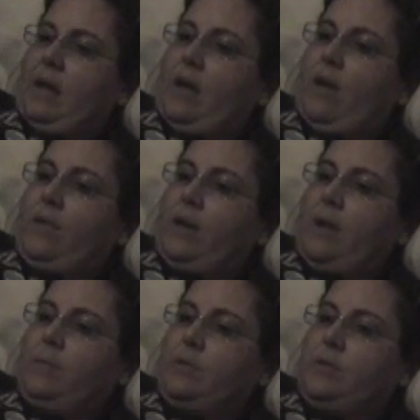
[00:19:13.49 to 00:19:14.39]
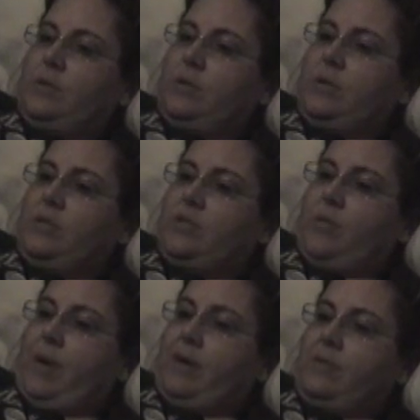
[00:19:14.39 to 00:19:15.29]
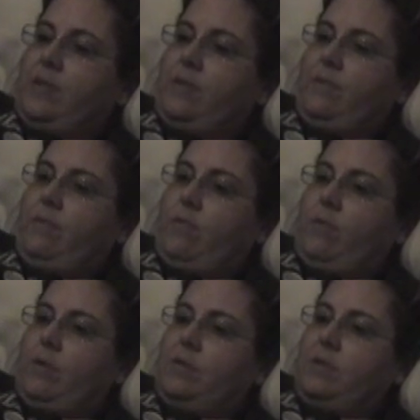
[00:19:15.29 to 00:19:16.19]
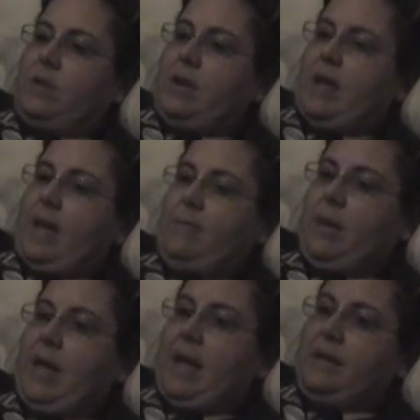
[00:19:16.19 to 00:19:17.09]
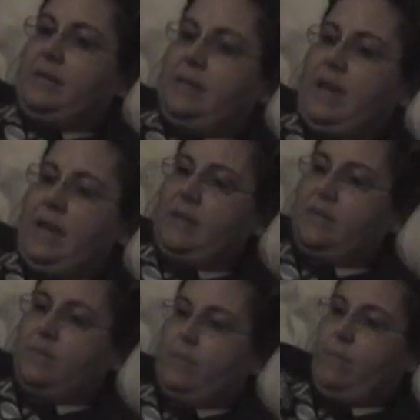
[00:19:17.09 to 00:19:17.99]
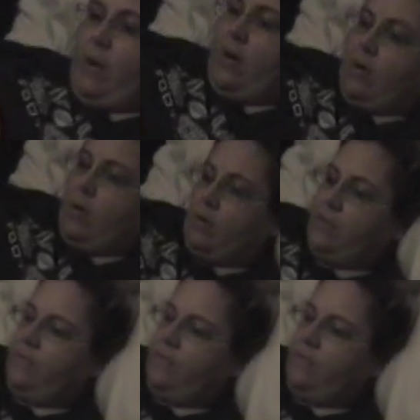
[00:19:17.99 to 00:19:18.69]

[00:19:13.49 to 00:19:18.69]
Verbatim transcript: and all the couples stood in squares on the floors and began to dance when Pa called